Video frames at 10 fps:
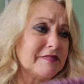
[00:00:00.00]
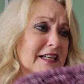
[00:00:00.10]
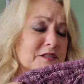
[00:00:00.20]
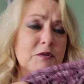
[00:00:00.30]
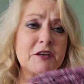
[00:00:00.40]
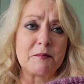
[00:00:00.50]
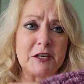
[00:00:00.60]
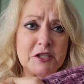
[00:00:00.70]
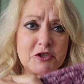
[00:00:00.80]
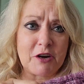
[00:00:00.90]
I'm
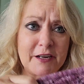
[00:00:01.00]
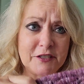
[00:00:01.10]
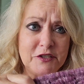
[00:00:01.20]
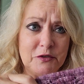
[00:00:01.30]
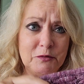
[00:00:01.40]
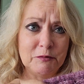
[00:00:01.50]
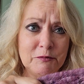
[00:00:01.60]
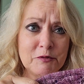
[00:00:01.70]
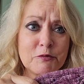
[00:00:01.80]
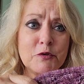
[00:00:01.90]
going to try to do
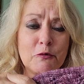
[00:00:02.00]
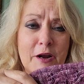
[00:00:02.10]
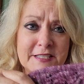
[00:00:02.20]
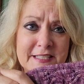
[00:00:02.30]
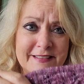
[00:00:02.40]
through the rest